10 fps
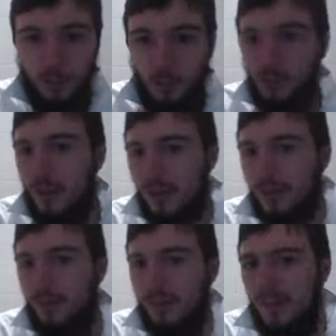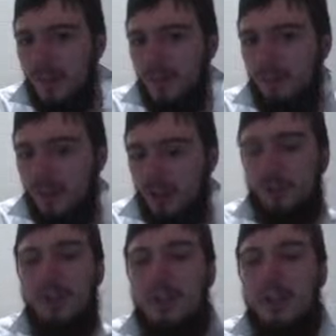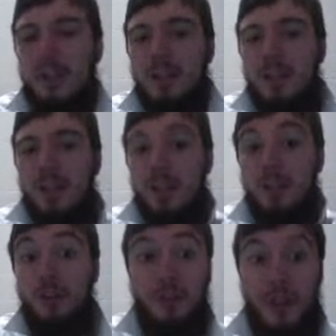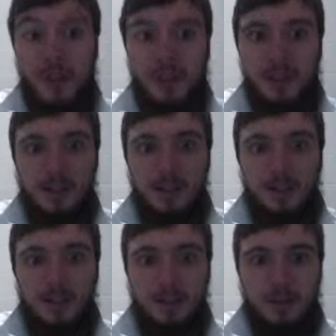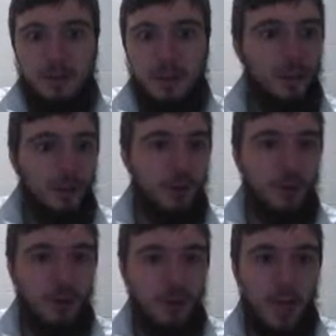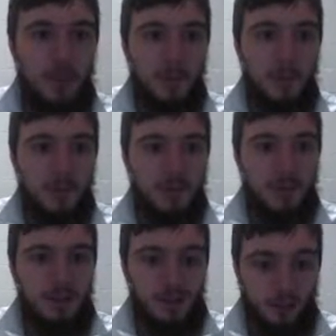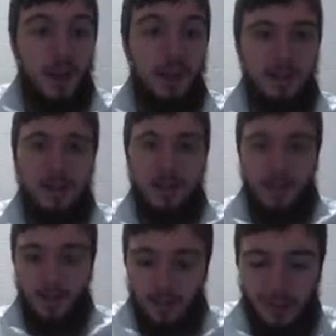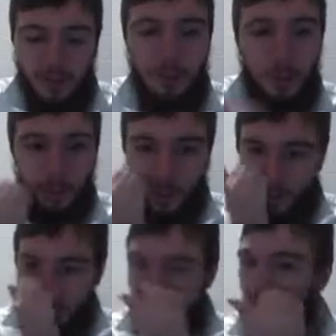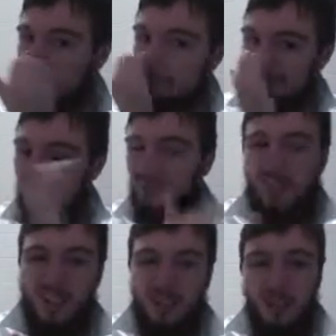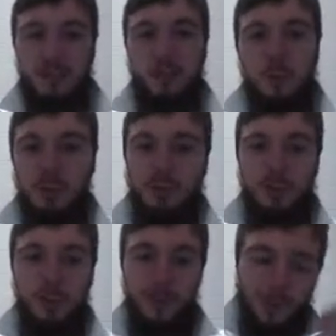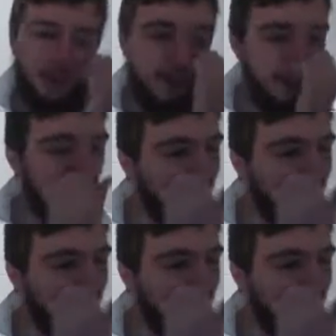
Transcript: towards the end of the video, he is sobbing, hysterically sobbing, crying his eyes out, and he's balled up in a corner or something like that.